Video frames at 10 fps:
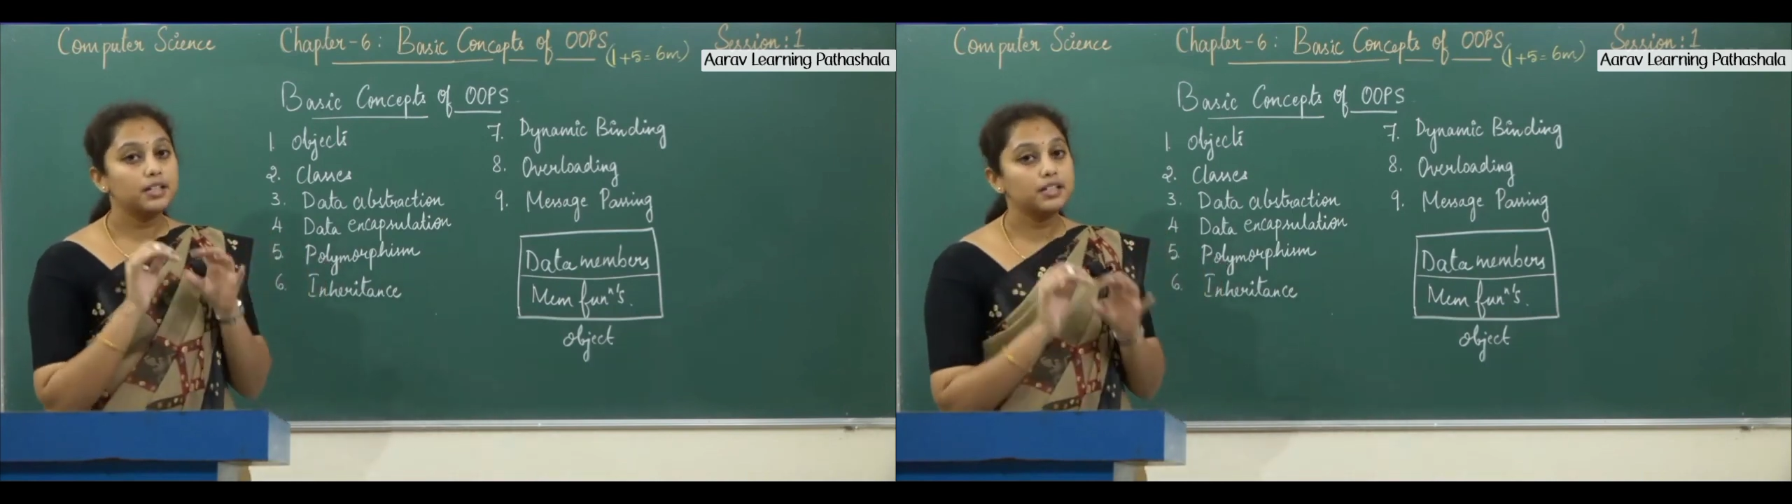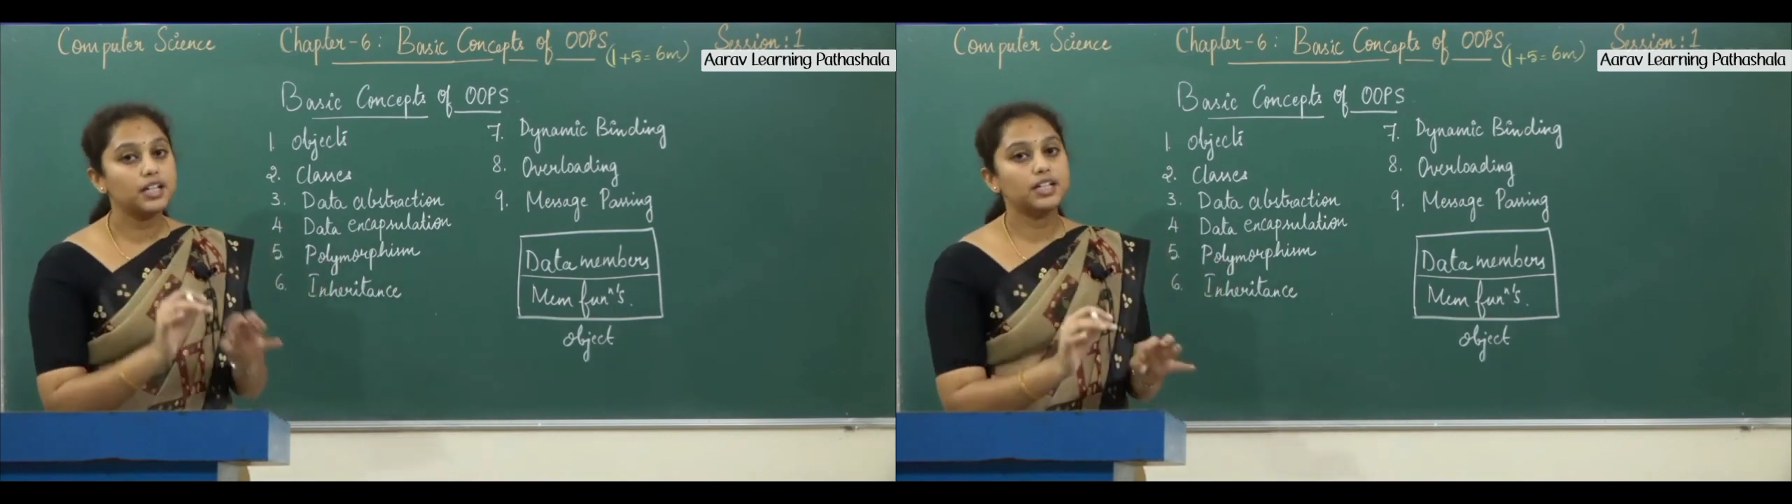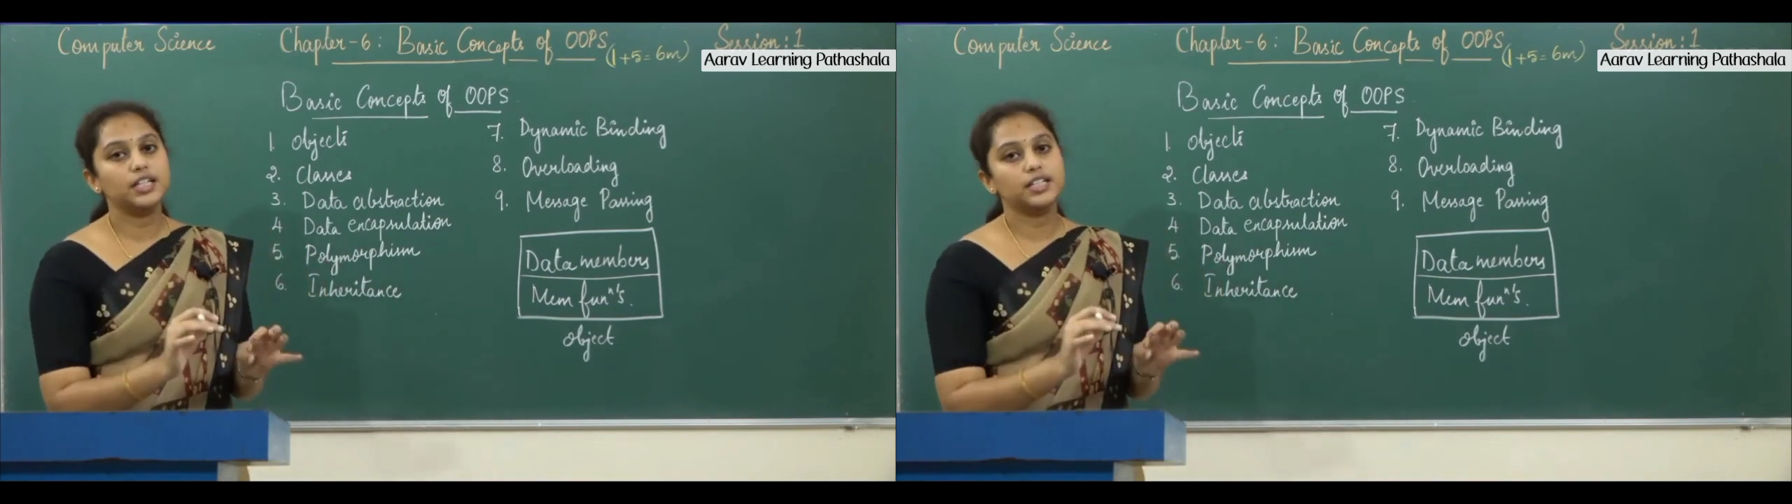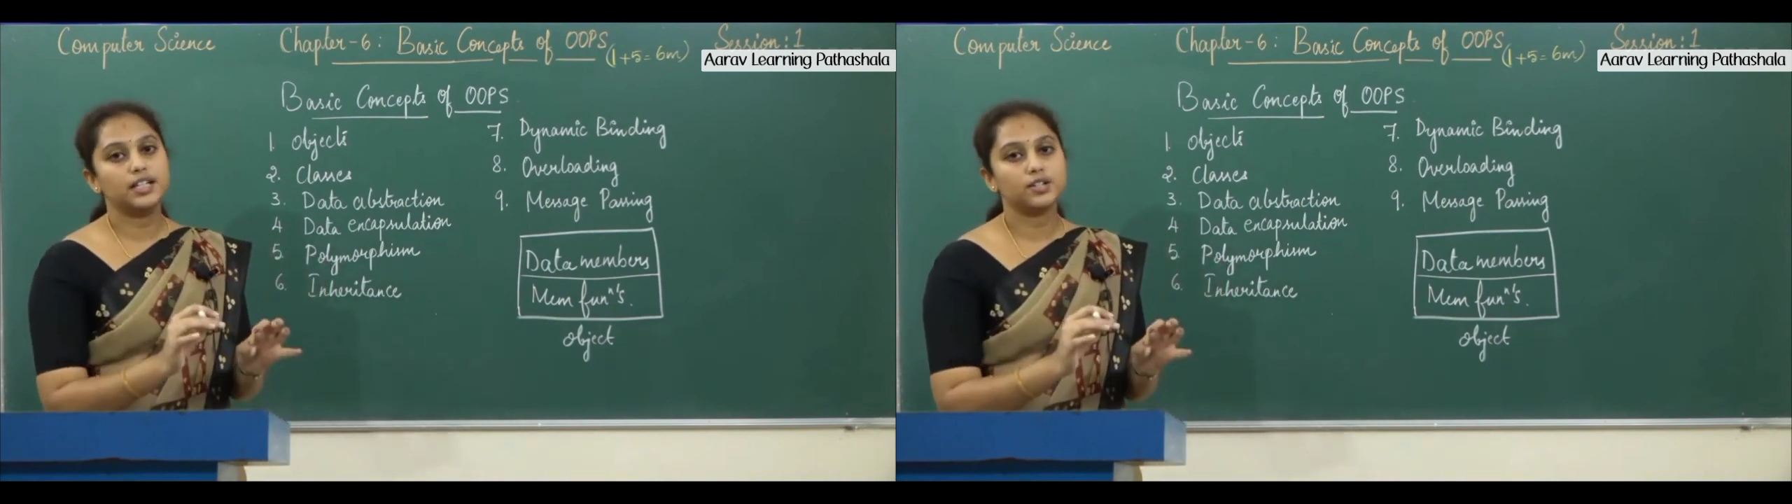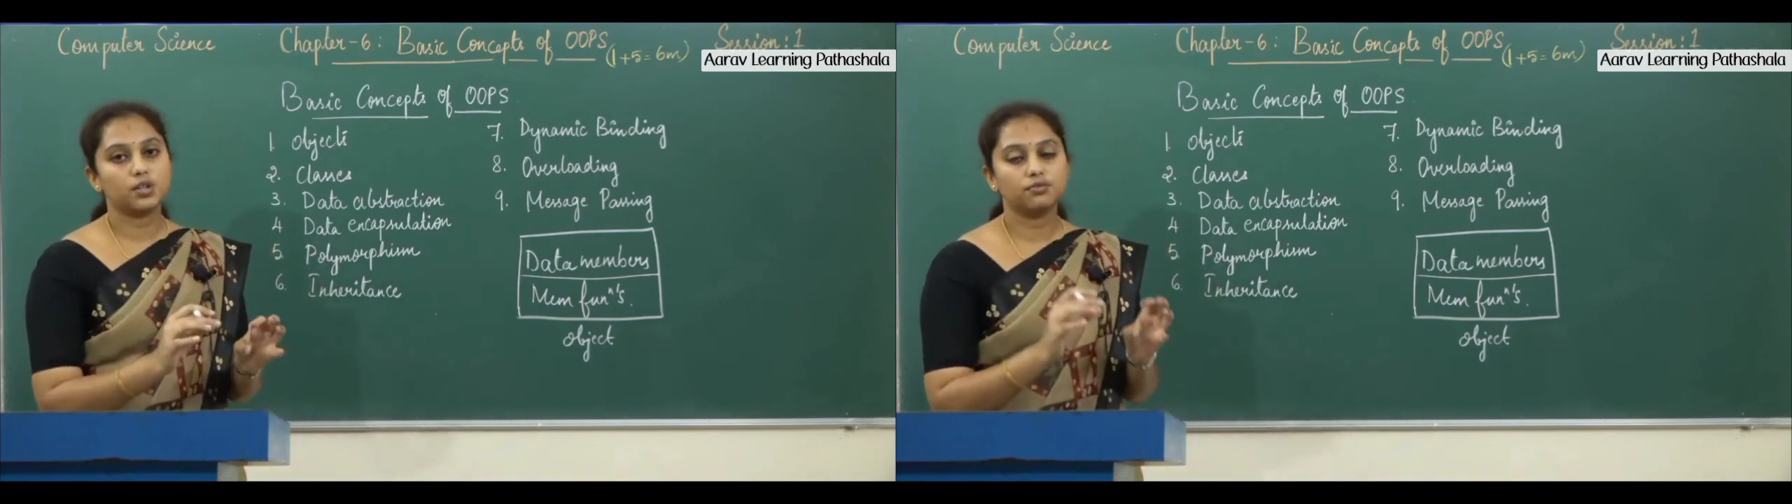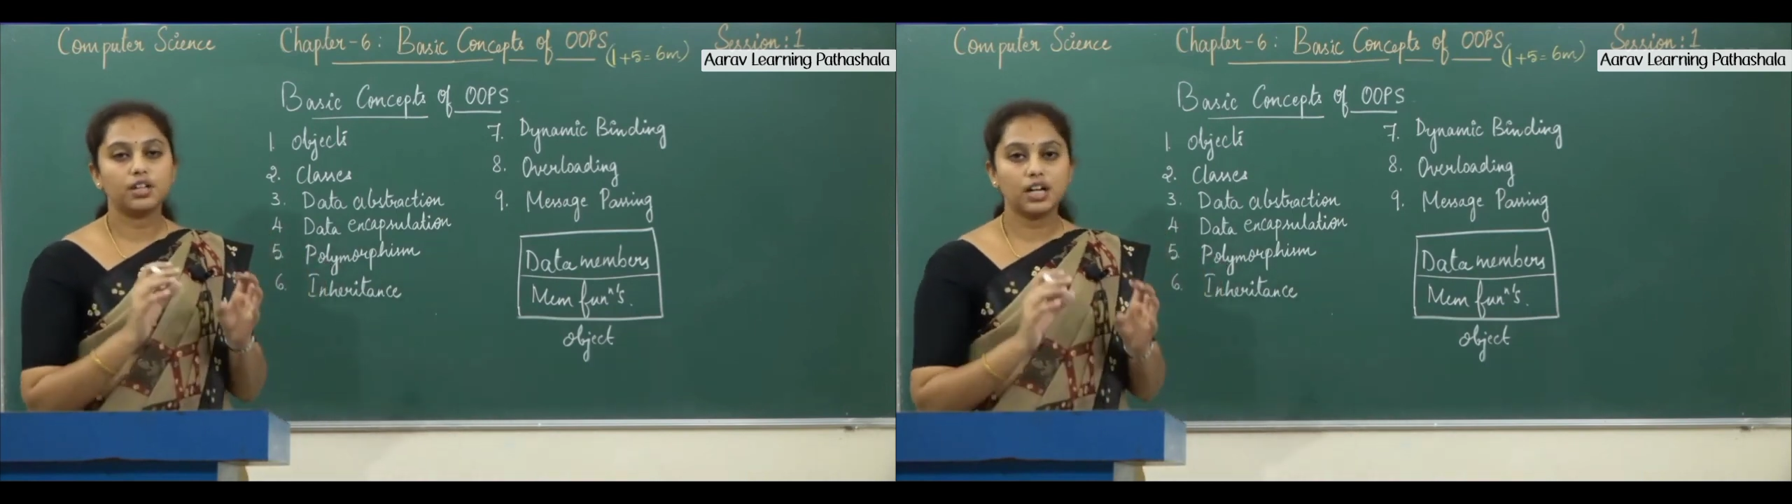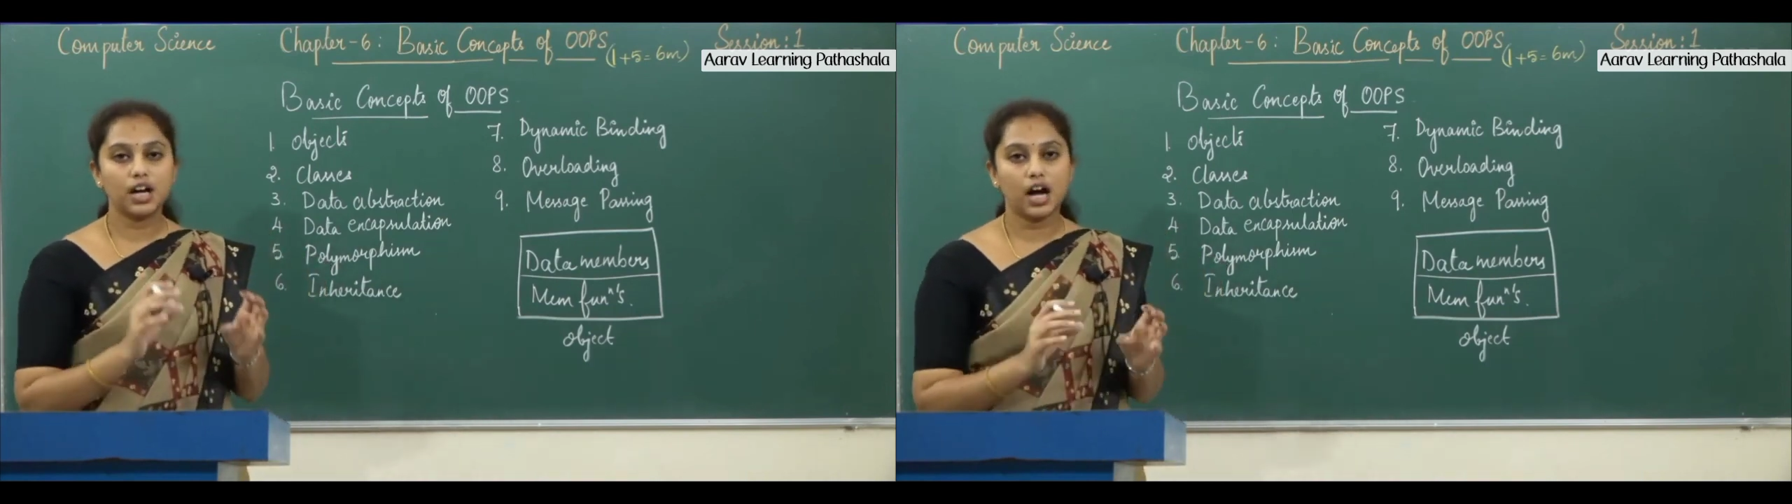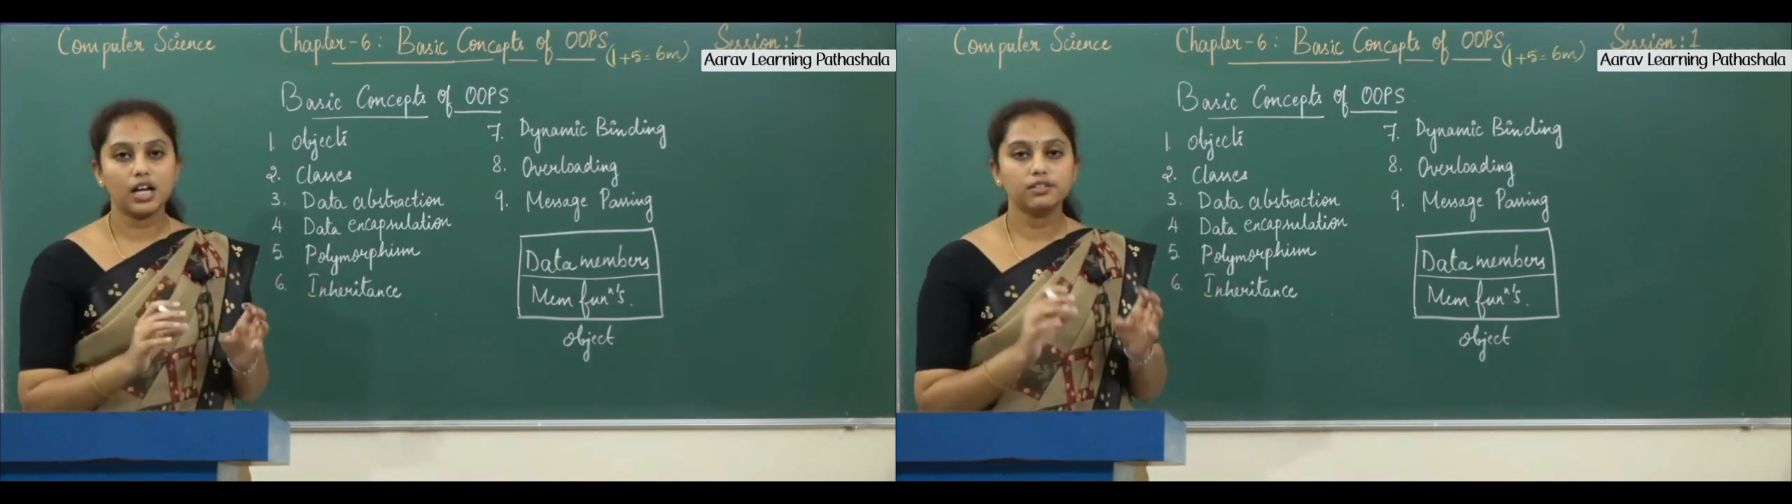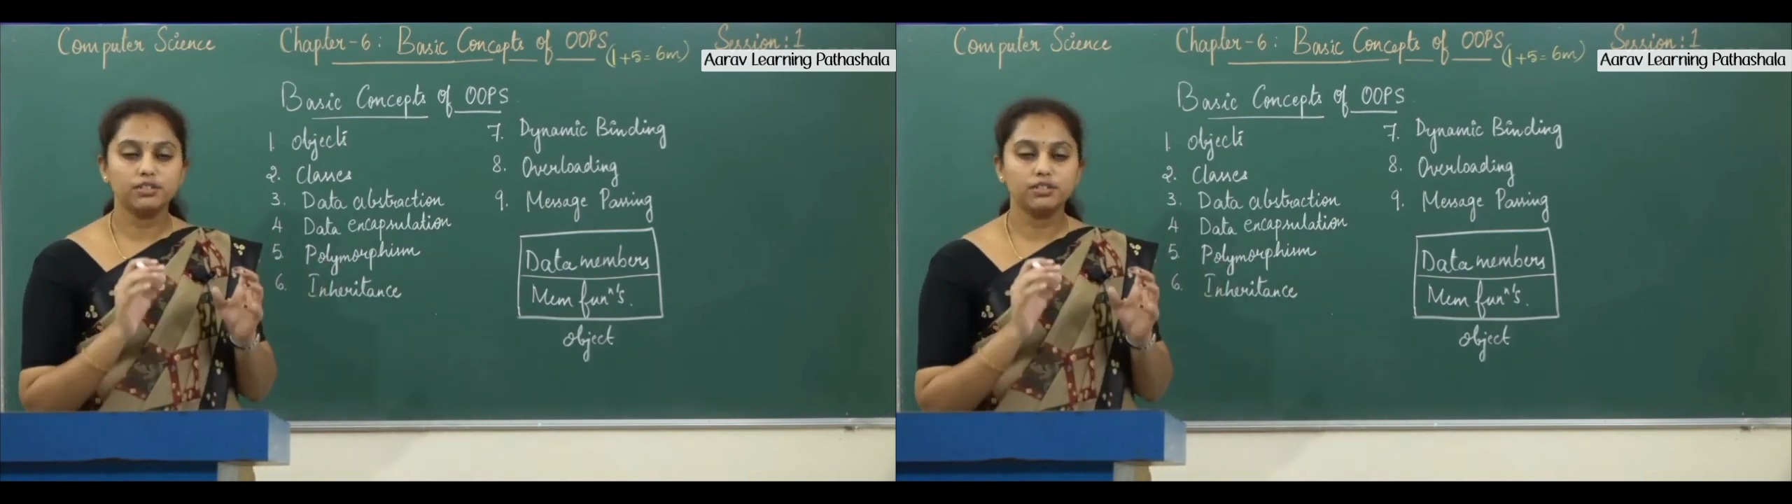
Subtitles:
inner details of the car